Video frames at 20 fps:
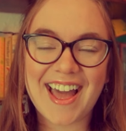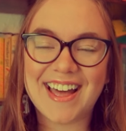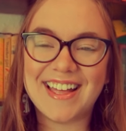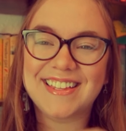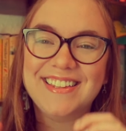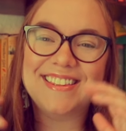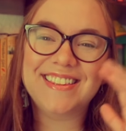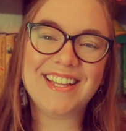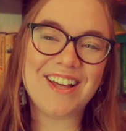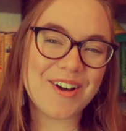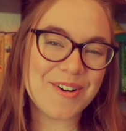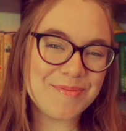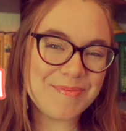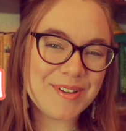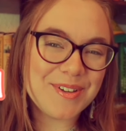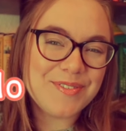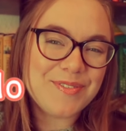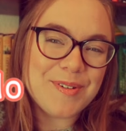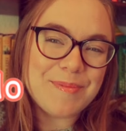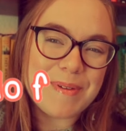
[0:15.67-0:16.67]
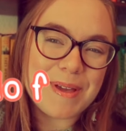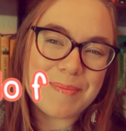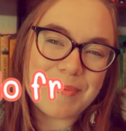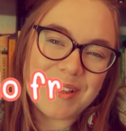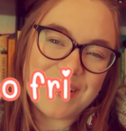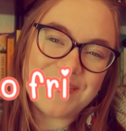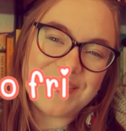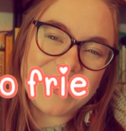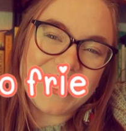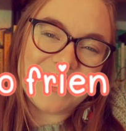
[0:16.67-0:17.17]
Hello beautiful people
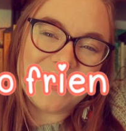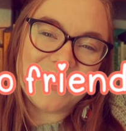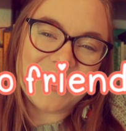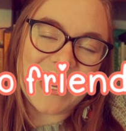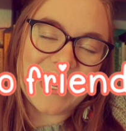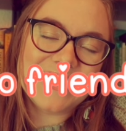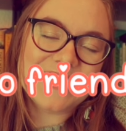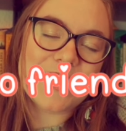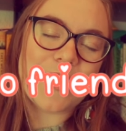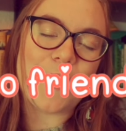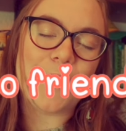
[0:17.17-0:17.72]
of the internet!